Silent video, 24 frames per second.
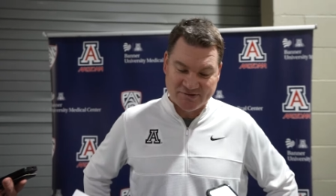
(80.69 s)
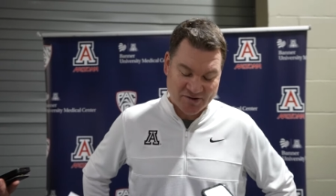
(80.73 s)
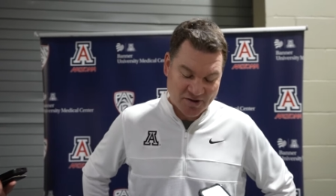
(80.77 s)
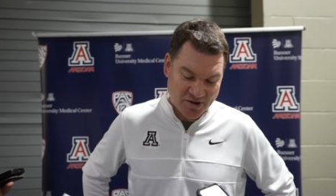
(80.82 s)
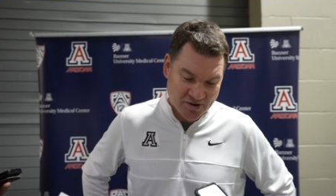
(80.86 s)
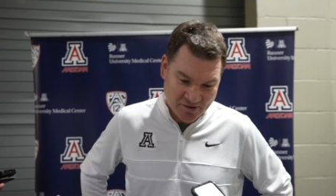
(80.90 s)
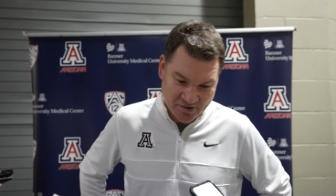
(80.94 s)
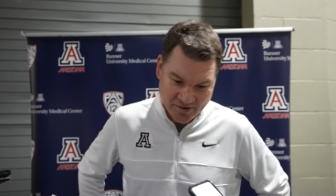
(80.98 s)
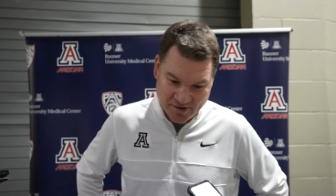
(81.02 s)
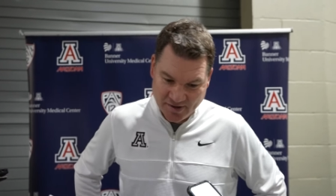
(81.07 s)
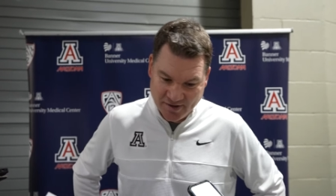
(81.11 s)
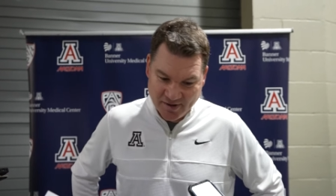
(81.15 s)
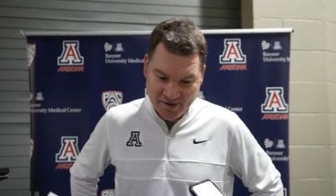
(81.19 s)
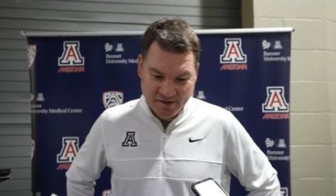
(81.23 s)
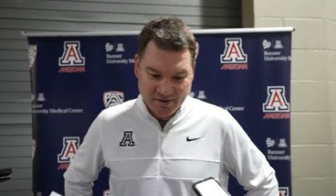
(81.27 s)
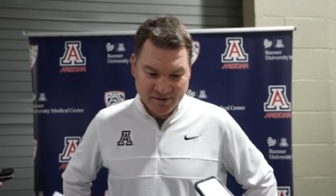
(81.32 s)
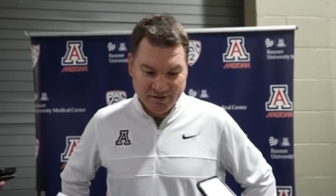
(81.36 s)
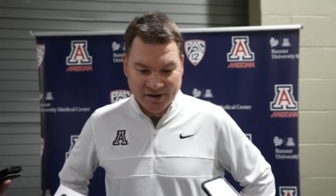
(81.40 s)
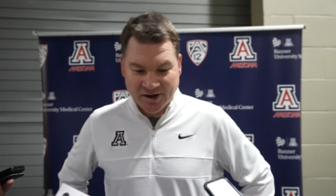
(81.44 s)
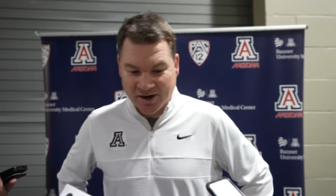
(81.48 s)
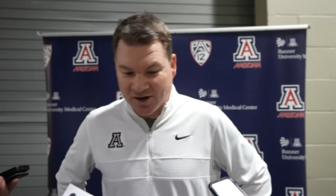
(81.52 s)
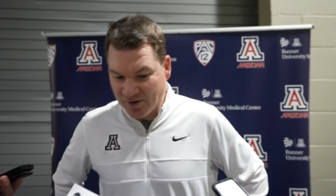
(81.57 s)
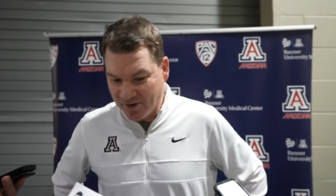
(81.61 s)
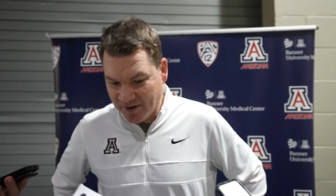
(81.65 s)
So,
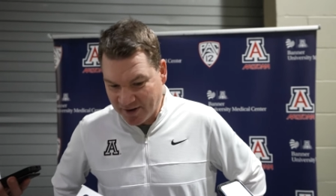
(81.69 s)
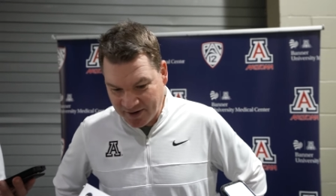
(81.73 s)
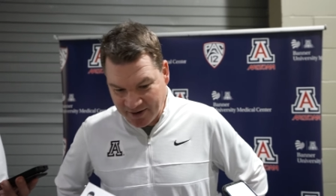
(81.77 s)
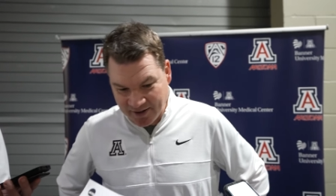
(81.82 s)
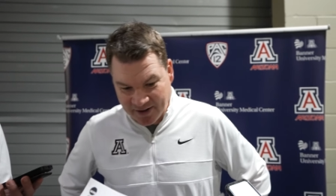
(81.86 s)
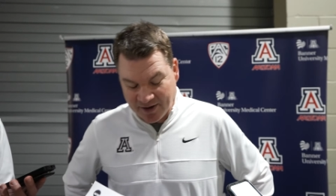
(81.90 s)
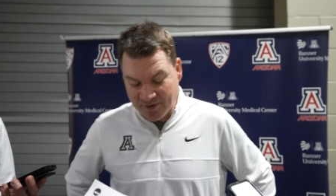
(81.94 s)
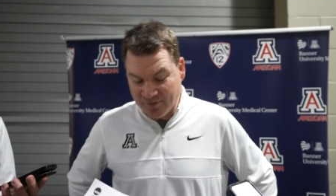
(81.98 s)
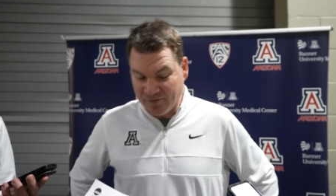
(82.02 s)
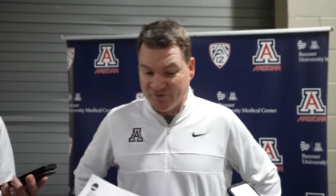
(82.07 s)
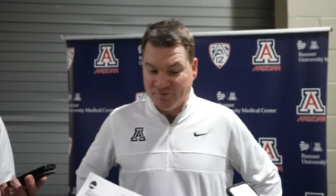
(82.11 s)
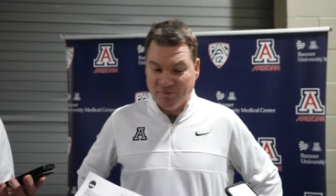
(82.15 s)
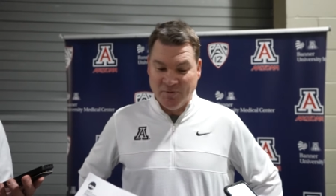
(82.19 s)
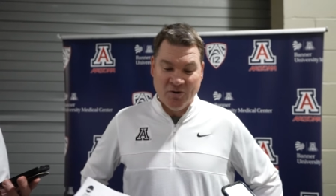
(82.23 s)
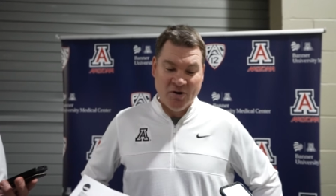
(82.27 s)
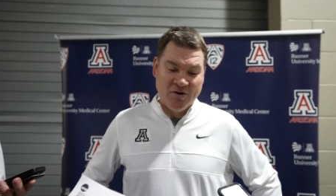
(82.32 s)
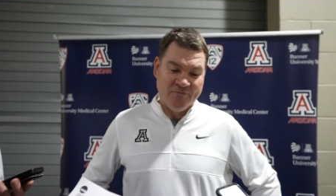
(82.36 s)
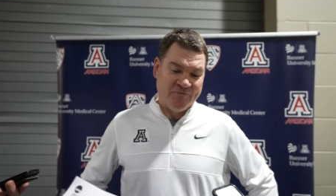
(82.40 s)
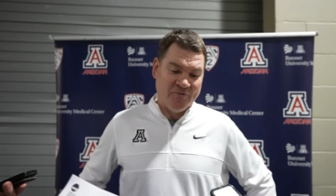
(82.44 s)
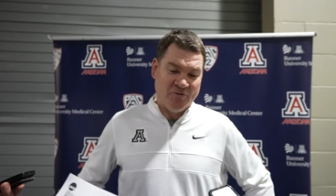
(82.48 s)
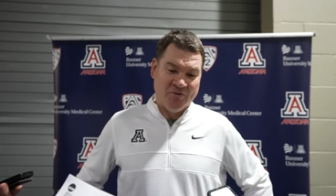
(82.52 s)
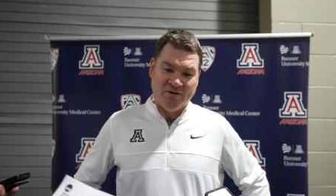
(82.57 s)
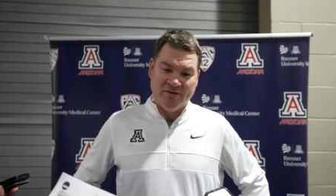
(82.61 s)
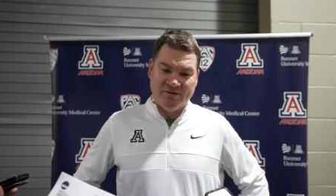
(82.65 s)
you know, it, and it was
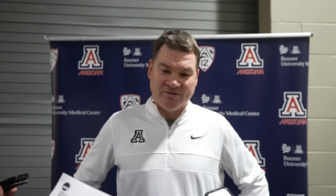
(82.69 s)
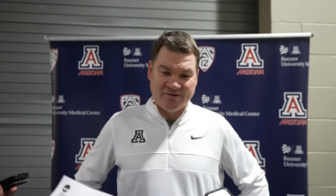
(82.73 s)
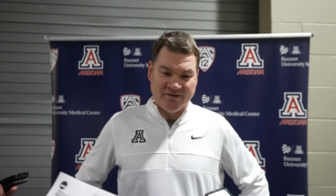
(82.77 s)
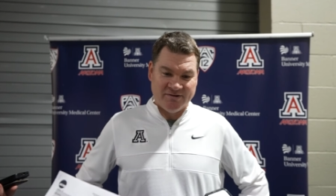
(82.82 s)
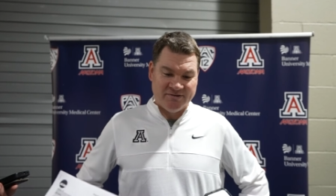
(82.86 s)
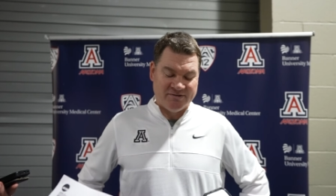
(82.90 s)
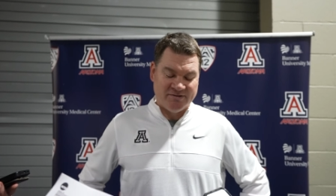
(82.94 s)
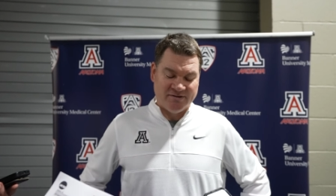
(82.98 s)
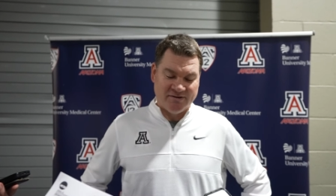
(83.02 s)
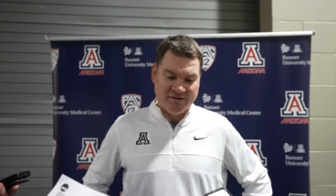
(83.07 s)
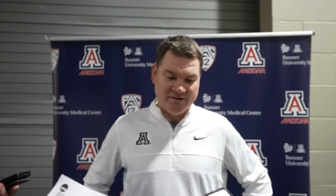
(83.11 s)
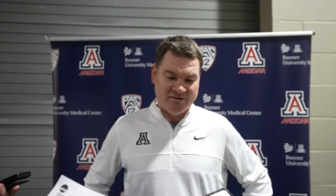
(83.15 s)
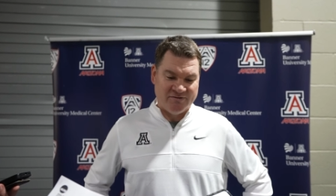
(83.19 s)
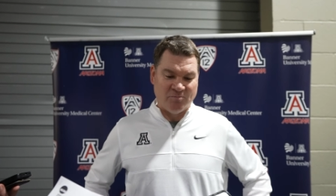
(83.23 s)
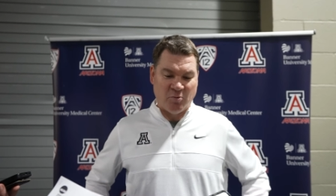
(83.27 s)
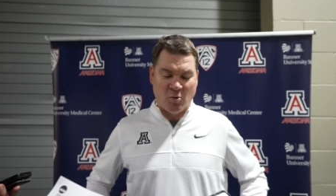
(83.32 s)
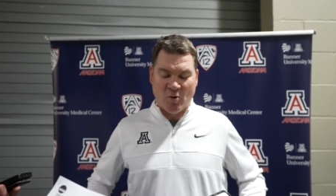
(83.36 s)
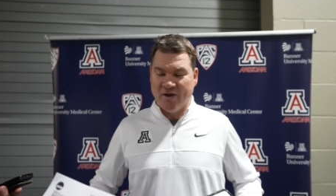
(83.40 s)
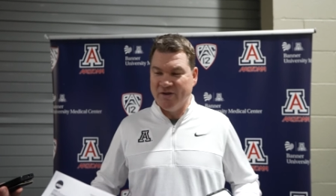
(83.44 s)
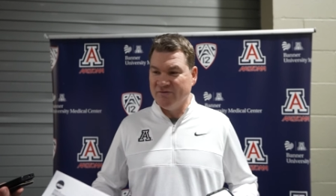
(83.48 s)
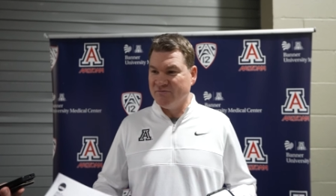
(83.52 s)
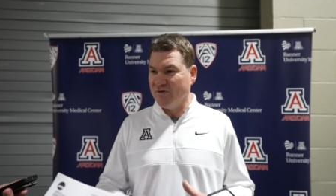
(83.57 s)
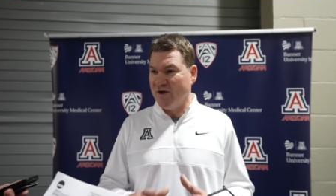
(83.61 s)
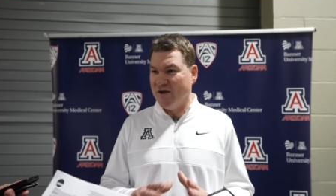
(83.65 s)
beautiful. His, his, his,
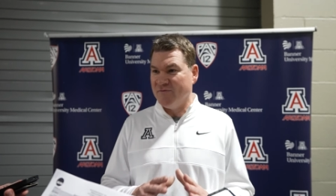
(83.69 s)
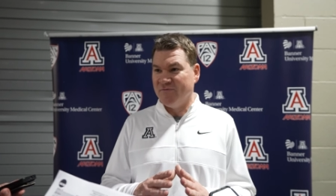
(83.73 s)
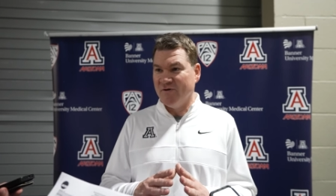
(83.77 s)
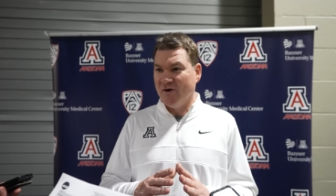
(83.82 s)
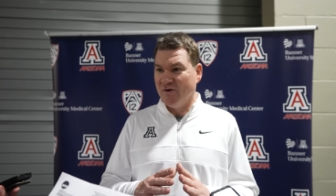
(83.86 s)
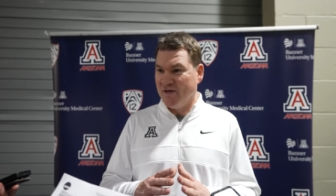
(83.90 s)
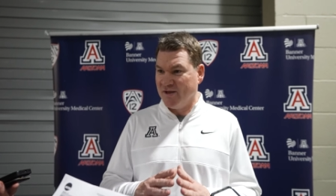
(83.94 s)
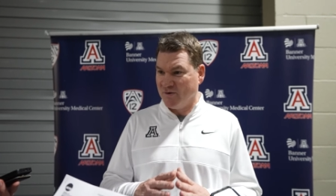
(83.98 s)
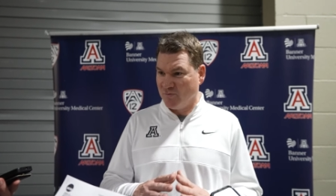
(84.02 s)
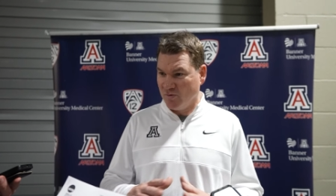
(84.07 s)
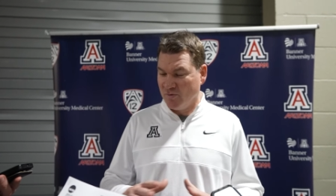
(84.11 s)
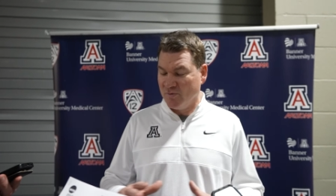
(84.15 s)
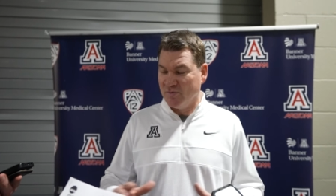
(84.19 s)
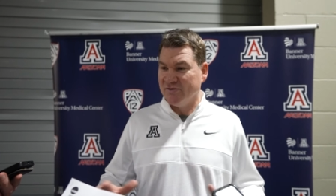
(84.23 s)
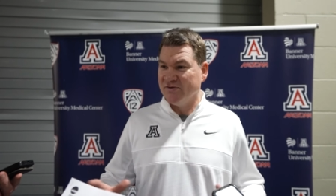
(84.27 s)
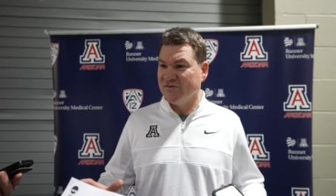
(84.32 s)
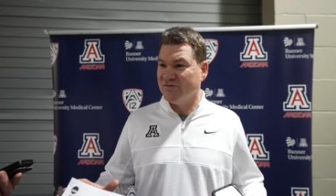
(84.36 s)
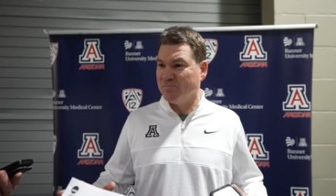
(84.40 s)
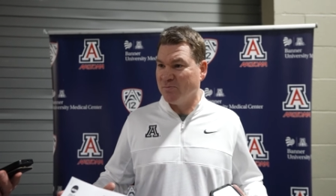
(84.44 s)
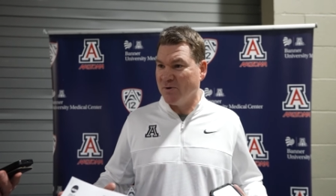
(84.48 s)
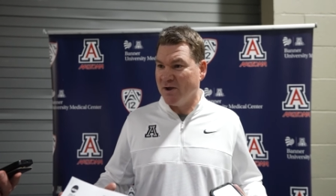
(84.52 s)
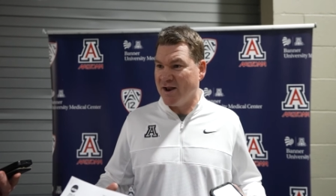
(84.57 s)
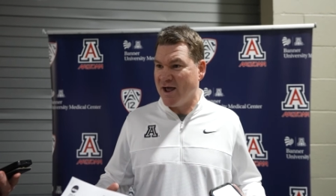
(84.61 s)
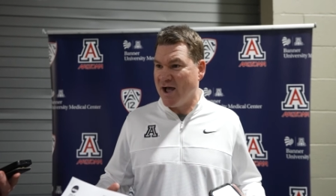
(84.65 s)
points I felt like were really
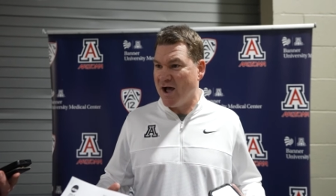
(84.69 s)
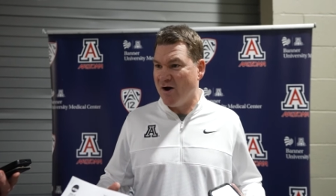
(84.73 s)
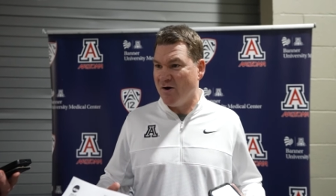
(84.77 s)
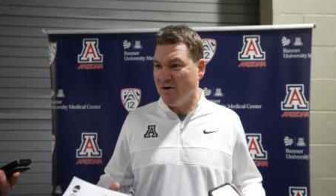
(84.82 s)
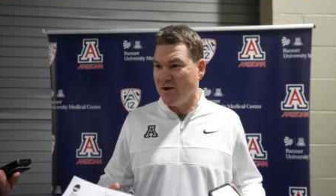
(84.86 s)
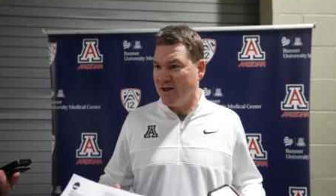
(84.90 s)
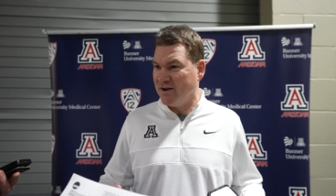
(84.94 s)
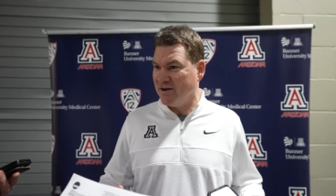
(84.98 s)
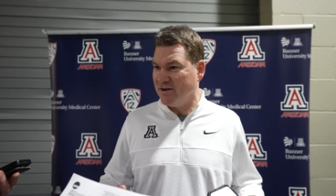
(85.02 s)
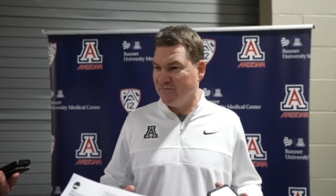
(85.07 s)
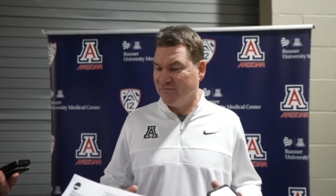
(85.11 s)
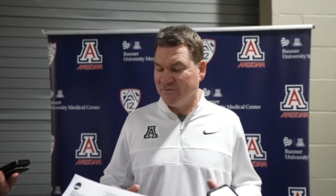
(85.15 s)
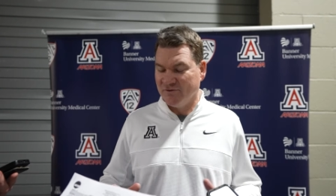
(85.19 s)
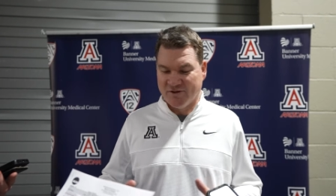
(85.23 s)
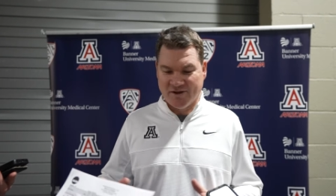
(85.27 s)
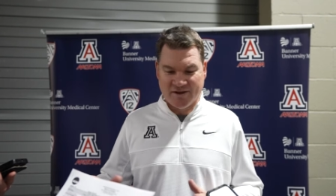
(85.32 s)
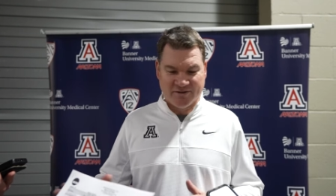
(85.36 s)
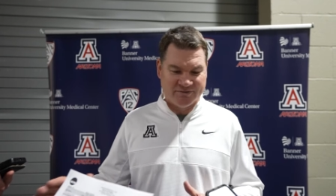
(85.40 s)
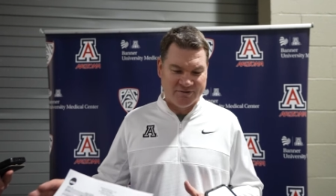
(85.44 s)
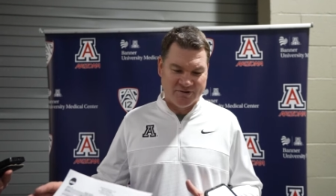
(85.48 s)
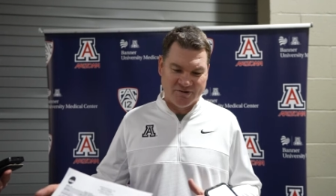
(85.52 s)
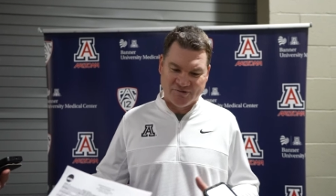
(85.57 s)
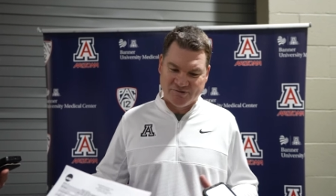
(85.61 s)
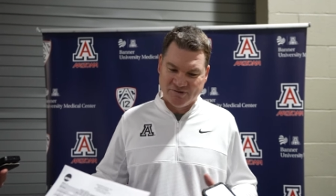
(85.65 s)
spread out. I didn't feel
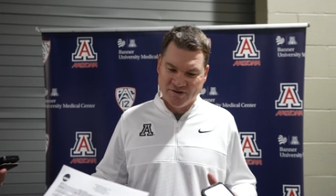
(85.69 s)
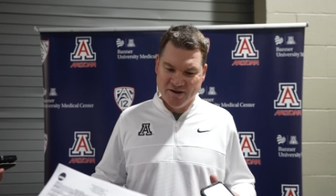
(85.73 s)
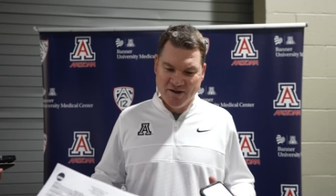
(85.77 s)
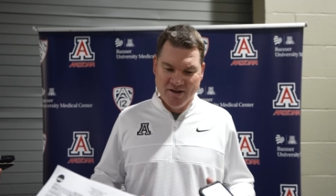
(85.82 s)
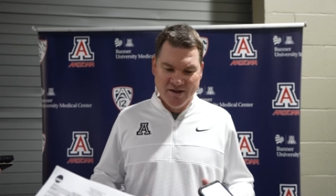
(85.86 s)
like there's